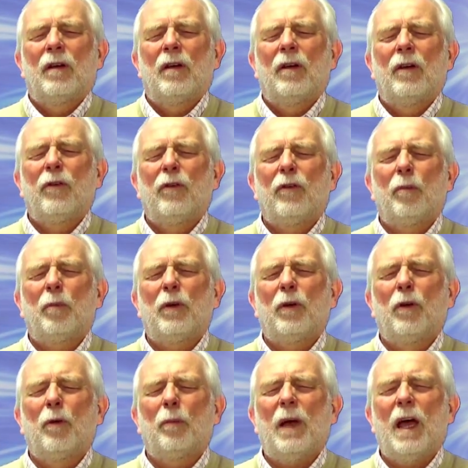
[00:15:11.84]
is the
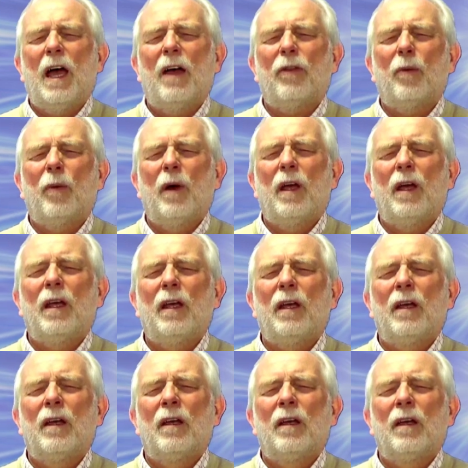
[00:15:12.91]
pure pathway
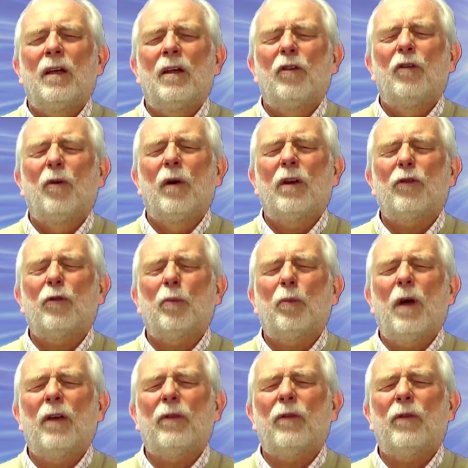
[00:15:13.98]
to
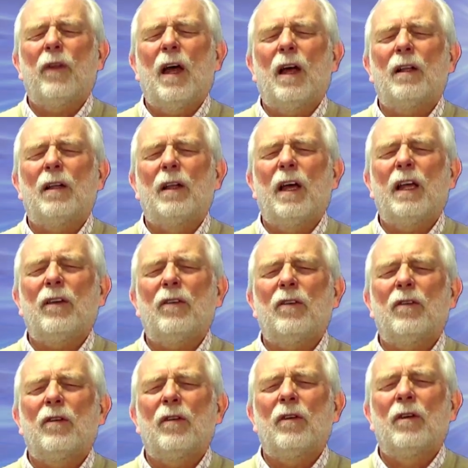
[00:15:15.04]
express that
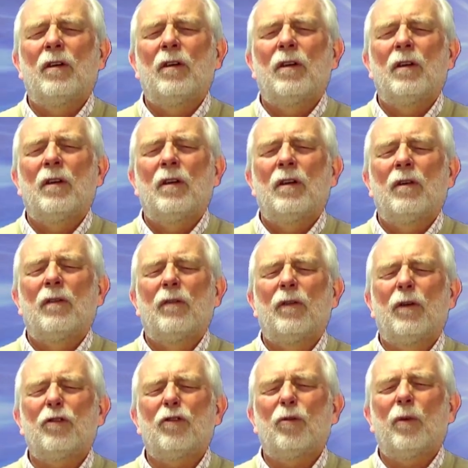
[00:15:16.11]
light
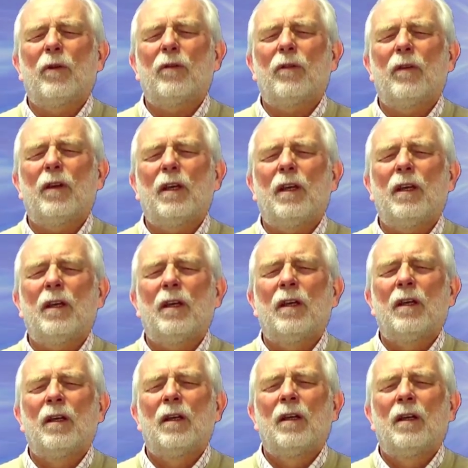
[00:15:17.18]
virtuously
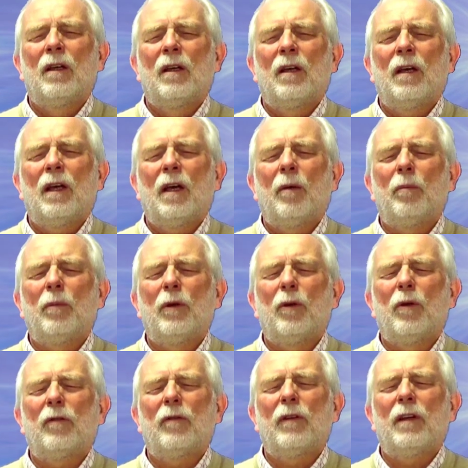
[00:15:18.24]
and
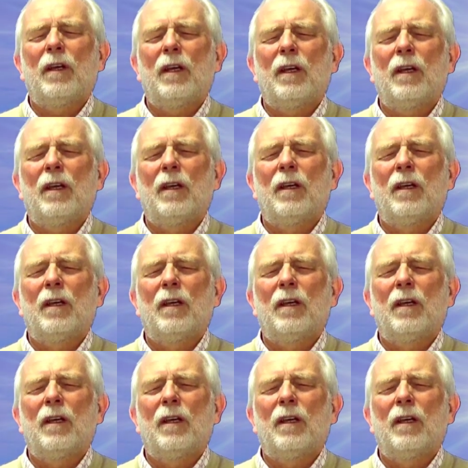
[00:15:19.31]
beautifully.